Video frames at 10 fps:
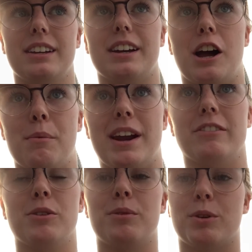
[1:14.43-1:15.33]
Um, and
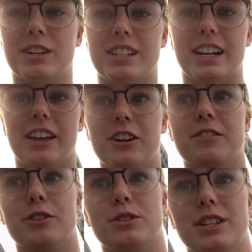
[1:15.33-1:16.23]
everyone works together.
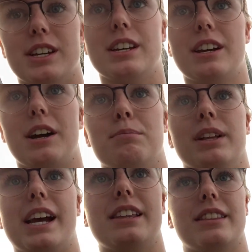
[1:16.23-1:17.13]
If you see a
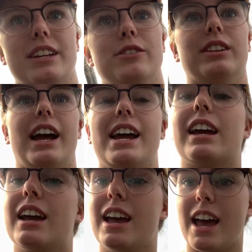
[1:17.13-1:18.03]
plant that you
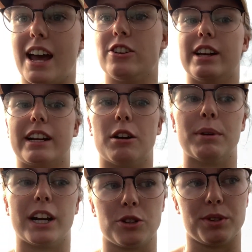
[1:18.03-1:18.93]
like and you're like, oh
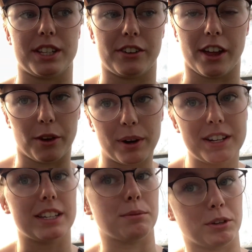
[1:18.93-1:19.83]
my gosh, was there another
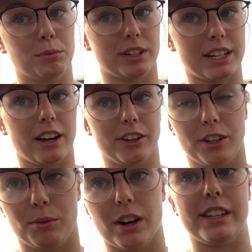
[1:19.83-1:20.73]
one? Someone would tell
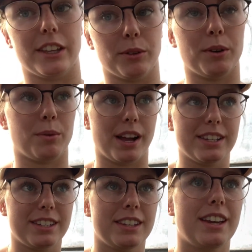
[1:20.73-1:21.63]
you where the other one
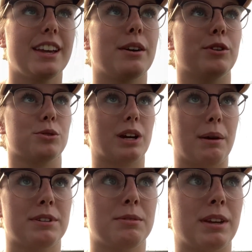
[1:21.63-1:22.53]
was, which is what
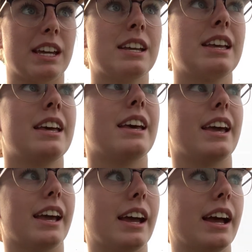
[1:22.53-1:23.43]
happened to me.
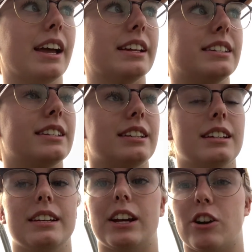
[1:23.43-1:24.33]
And
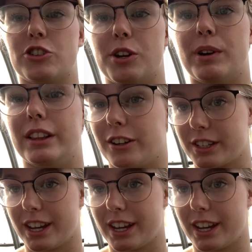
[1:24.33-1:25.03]
here, I'll show you what it looks